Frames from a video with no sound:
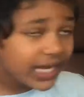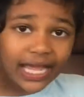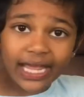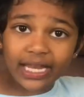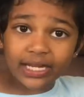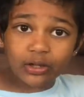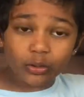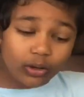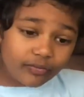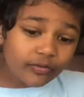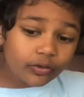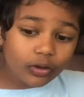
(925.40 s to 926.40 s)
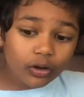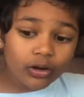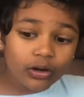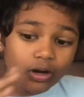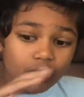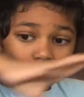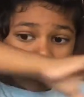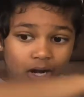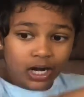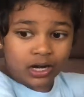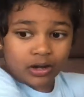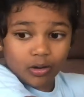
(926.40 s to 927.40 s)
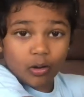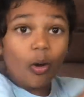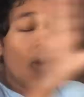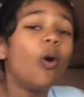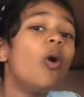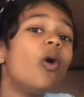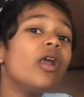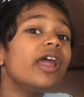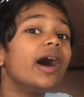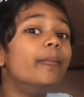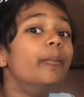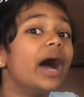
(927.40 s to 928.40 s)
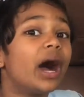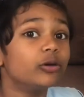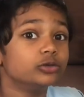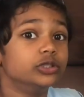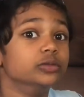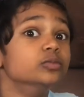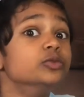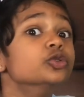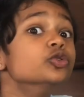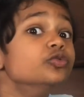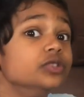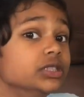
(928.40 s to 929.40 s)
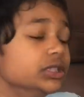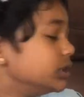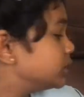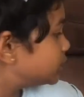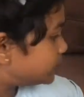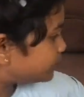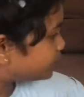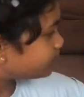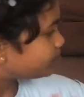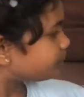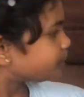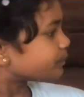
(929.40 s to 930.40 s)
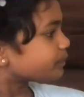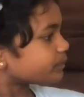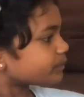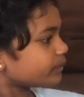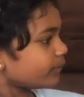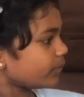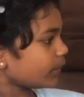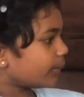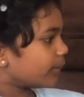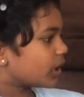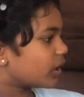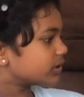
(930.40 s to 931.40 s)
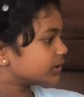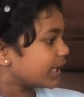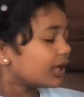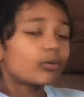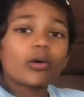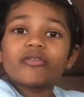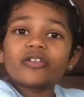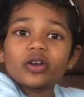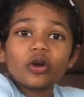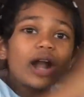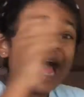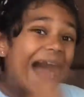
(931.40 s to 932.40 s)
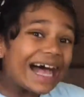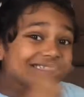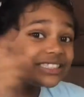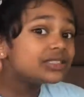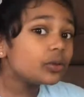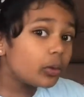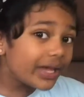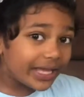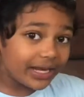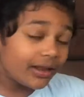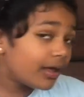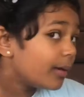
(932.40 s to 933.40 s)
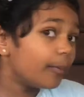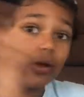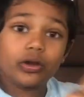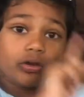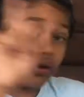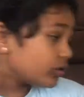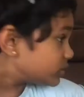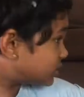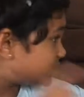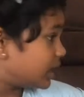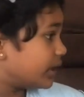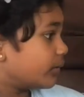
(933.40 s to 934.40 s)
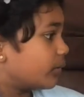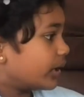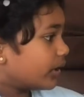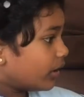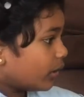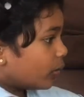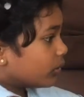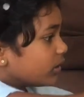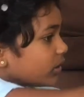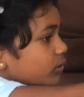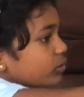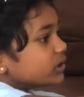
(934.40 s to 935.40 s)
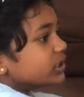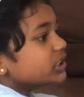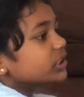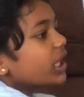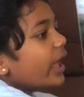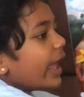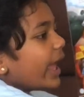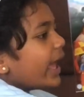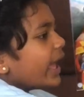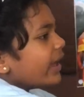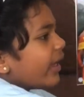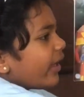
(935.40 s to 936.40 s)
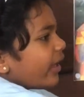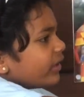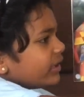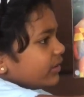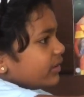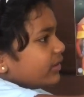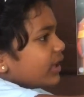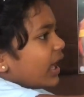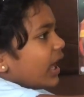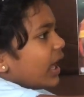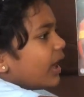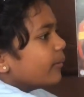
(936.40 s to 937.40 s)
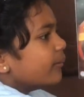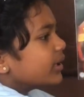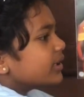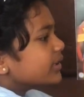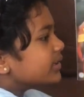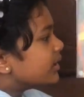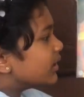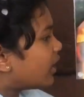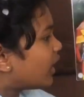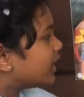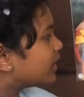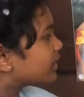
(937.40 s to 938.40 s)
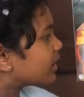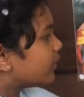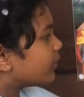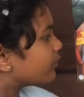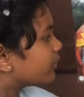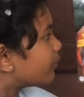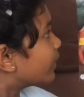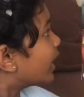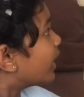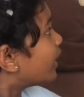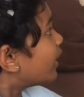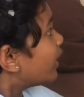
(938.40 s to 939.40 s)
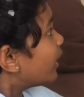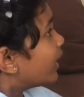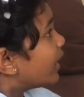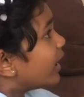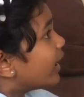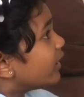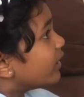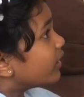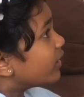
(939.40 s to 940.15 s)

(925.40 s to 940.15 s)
and Gryffindor are all about the movies. Because Gryffindor has to win, but not Slytherin with the Quidditch. And yeah, because the line is coming from there, and